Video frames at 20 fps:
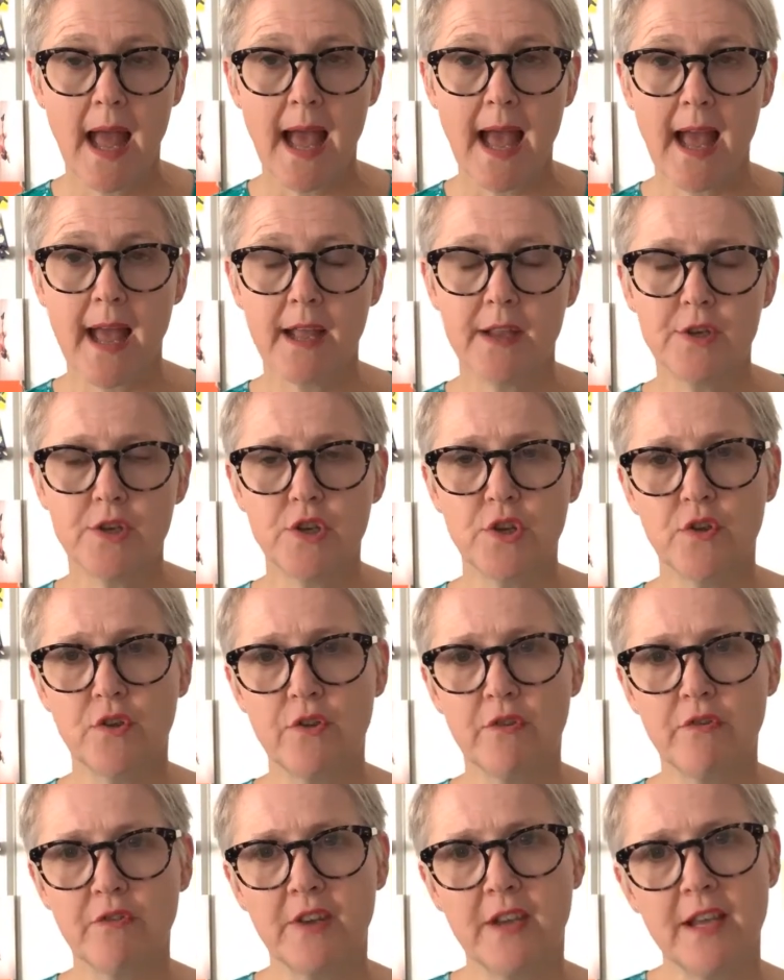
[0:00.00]
and
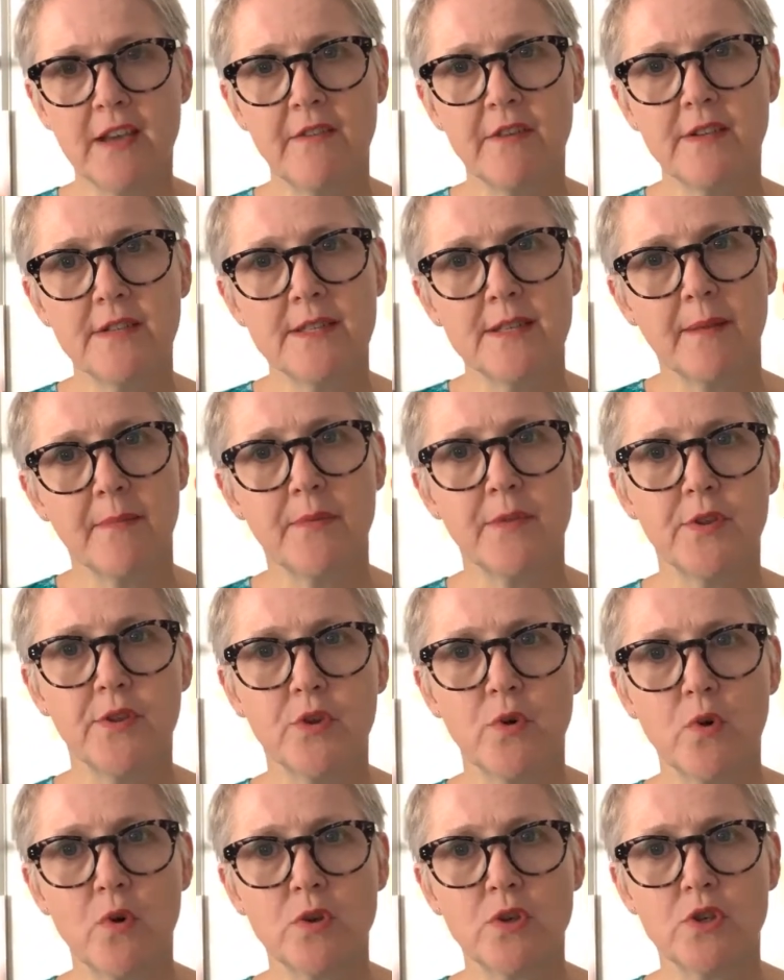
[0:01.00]
you've given some
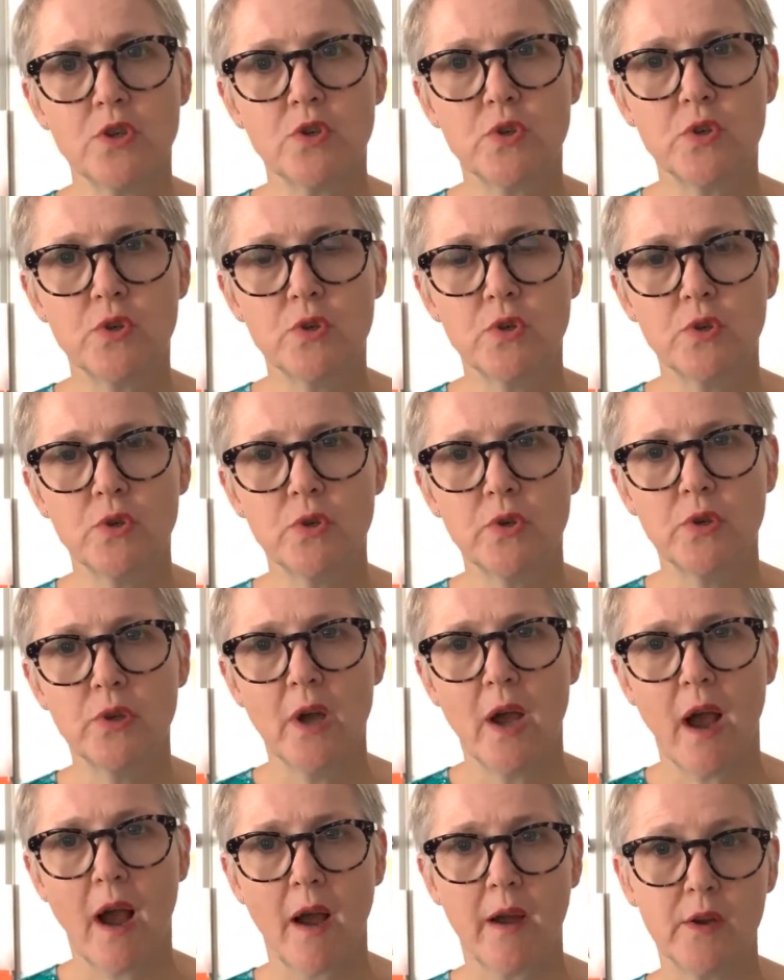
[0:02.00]
thought to
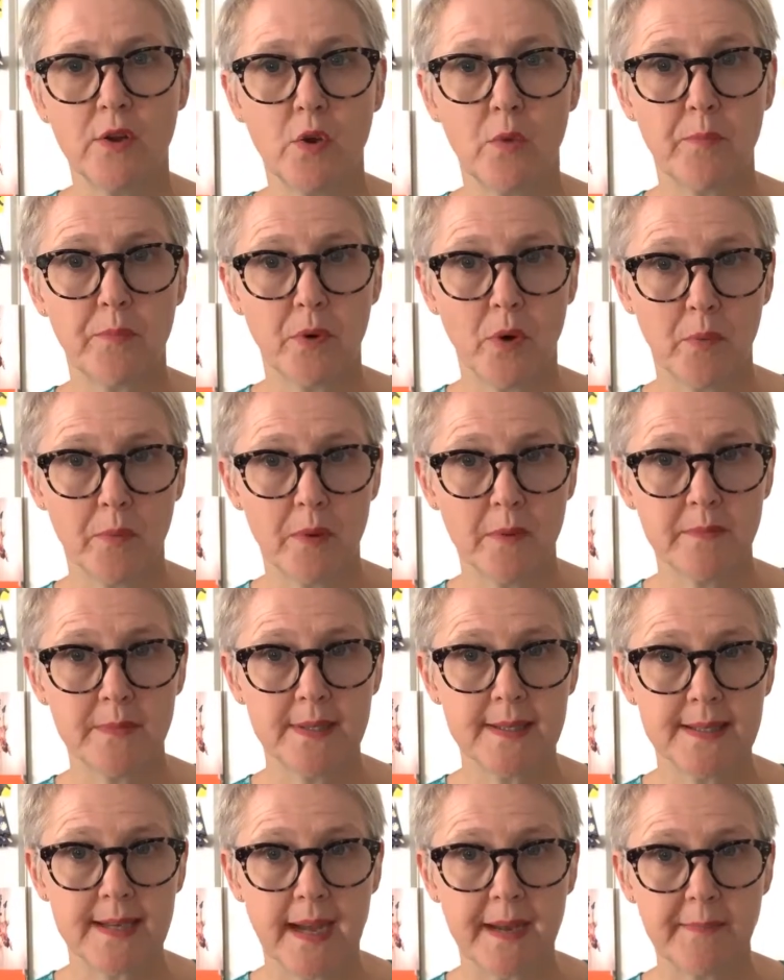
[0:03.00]
your problem
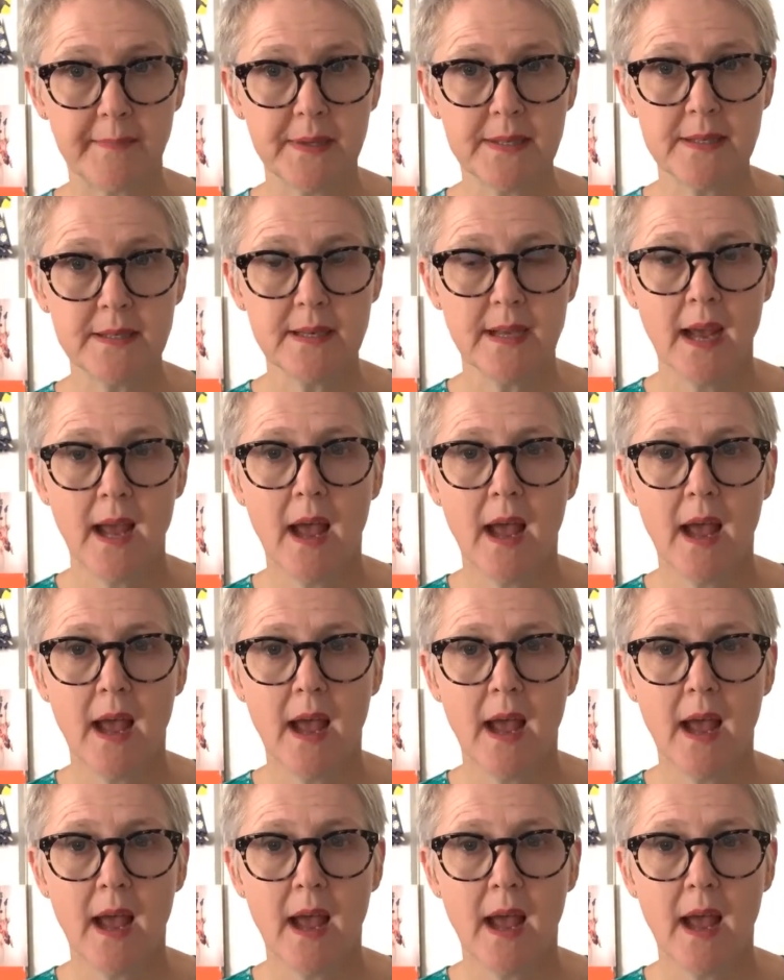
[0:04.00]
statement,